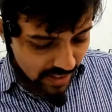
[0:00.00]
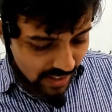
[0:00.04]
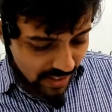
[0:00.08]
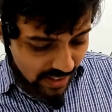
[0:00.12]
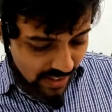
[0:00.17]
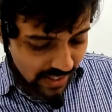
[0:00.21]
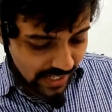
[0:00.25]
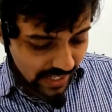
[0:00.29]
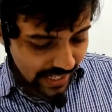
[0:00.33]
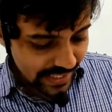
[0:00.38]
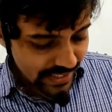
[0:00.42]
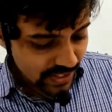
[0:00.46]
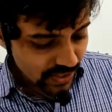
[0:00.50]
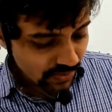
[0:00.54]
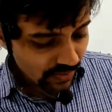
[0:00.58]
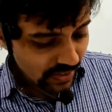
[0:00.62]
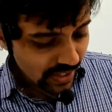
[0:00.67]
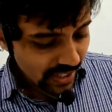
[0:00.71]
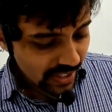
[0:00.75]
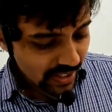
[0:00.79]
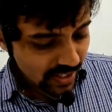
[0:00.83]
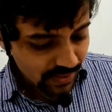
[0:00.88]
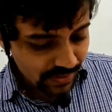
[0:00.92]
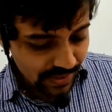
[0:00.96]
Next
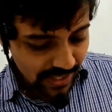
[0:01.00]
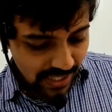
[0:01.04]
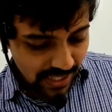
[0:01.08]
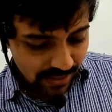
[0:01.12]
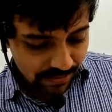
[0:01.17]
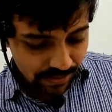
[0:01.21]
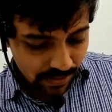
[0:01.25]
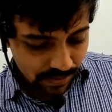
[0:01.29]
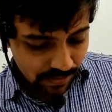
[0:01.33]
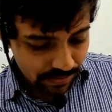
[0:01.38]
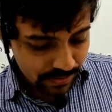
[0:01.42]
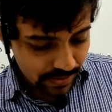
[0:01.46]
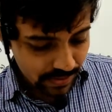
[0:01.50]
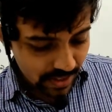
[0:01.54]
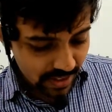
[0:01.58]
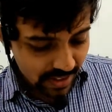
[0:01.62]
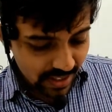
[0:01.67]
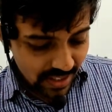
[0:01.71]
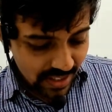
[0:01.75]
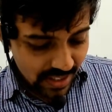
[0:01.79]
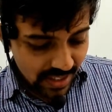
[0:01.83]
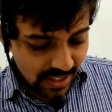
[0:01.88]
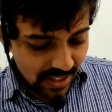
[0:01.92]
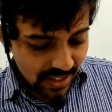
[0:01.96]
one,
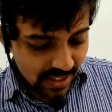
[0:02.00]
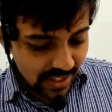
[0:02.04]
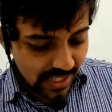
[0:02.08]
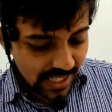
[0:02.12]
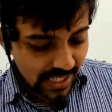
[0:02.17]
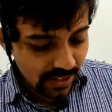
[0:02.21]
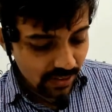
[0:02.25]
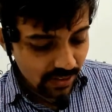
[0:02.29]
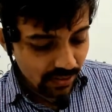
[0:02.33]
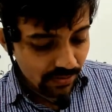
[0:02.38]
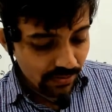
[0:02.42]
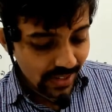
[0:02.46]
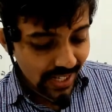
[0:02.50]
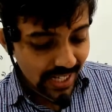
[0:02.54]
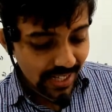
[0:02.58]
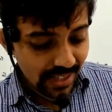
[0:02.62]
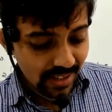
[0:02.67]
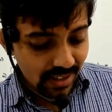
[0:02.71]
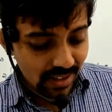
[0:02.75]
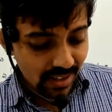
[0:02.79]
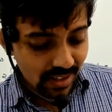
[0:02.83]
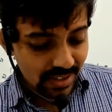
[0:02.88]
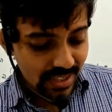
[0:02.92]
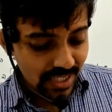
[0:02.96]
25th. Need to find
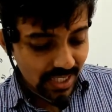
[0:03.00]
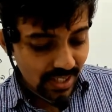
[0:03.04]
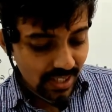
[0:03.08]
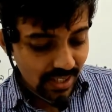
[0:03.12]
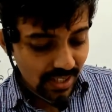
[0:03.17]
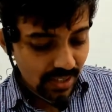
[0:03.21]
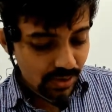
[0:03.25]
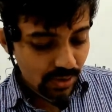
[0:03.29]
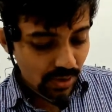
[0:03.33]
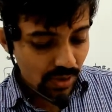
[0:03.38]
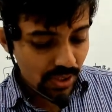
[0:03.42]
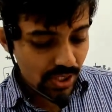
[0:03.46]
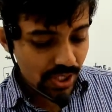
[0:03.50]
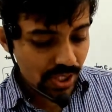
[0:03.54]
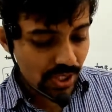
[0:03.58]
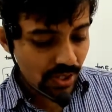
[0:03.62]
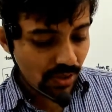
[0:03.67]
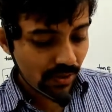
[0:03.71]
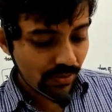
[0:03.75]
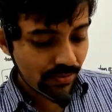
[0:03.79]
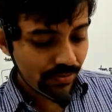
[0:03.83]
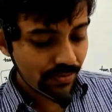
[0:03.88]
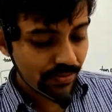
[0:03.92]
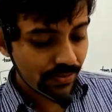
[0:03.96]
the general solution
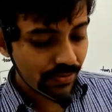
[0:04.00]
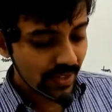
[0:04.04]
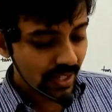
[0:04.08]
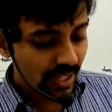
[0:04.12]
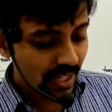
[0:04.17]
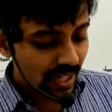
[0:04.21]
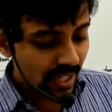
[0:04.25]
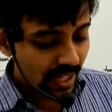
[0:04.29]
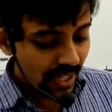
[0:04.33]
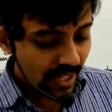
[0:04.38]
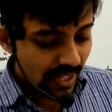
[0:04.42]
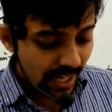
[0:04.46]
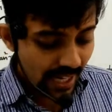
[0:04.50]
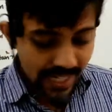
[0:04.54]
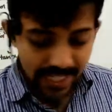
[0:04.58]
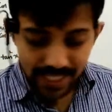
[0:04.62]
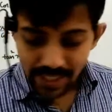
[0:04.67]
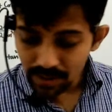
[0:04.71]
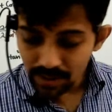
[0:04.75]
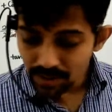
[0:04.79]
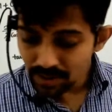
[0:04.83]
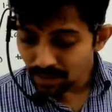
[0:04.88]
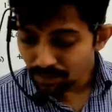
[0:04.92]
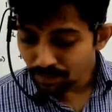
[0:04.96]
of 9
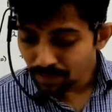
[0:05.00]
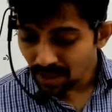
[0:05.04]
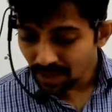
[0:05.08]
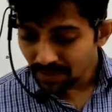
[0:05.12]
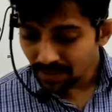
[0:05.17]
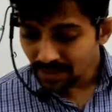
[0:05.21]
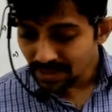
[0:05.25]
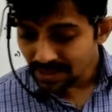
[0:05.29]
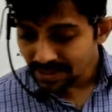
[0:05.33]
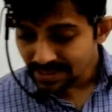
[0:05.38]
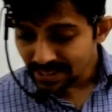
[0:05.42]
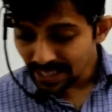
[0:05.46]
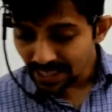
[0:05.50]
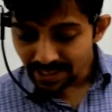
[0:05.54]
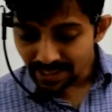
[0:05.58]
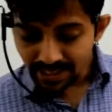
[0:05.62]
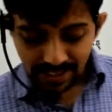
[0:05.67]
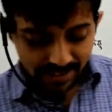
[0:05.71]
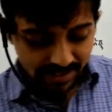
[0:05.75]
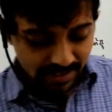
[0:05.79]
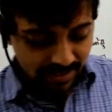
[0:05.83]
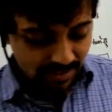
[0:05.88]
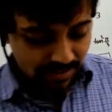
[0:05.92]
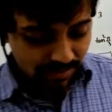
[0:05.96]
to the power sin
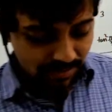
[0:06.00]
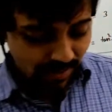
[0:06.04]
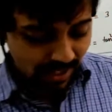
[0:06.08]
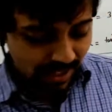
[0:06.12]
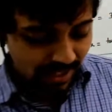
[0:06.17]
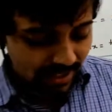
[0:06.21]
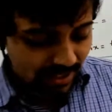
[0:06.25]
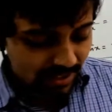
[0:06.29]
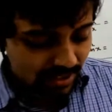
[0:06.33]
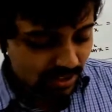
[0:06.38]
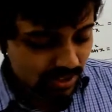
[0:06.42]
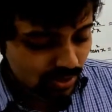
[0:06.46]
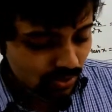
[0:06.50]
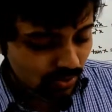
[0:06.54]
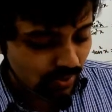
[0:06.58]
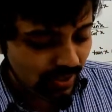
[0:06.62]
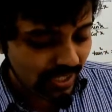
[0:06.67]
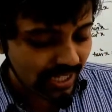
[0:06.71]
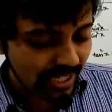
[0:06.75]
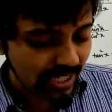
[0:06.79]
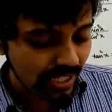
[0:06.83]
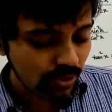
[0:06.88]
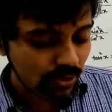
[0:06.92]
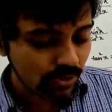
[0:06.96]
x minus 2
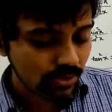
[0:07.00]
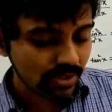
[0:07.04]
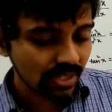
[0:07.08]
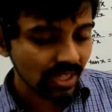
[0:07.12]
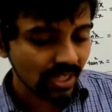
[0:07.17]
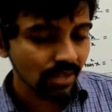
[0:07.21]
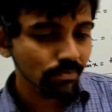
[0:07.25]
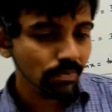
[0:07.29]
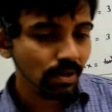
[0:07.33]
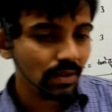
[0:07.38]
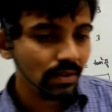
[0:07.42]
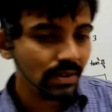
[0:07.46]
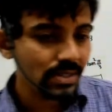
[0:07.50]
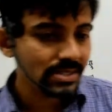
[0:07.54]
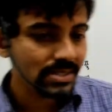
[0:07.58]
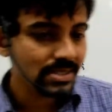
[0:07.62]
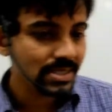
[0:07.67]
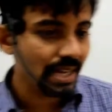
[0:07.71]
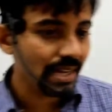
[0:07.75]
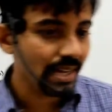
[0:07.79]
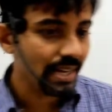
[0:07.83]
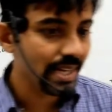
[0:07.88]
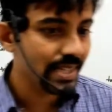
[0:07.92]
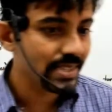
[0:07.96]
into 3 power
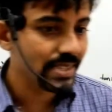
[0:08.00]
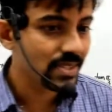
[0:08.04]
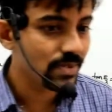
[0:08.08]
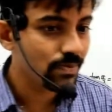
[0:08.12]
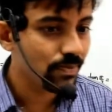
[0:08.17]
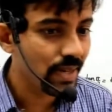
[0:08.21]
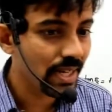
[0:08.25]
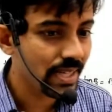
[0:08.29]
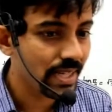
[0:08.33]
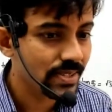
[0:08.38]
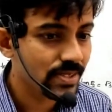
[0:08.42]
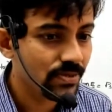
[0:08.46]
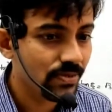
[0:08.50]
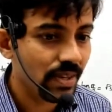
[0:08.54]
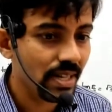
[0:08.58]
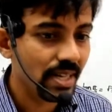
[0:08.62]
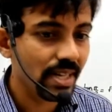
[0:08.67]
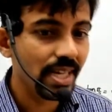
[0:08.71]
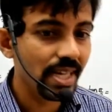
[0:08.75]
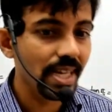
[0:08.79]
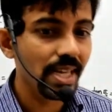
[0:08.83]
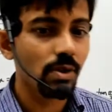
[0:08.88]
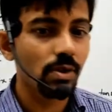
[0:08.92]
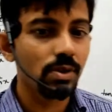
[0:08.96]
sin x plus 1
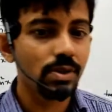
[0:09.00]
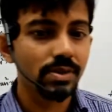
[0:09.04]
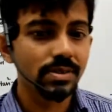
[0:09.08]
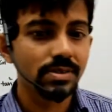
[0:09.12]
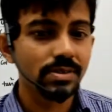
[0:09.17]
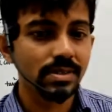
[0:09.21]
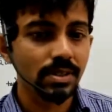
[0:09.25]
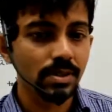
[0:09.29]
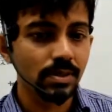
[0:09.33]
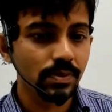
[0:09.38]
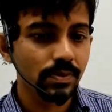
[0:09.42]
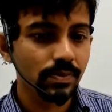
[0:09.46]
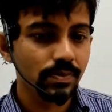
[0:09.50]
equal to 0.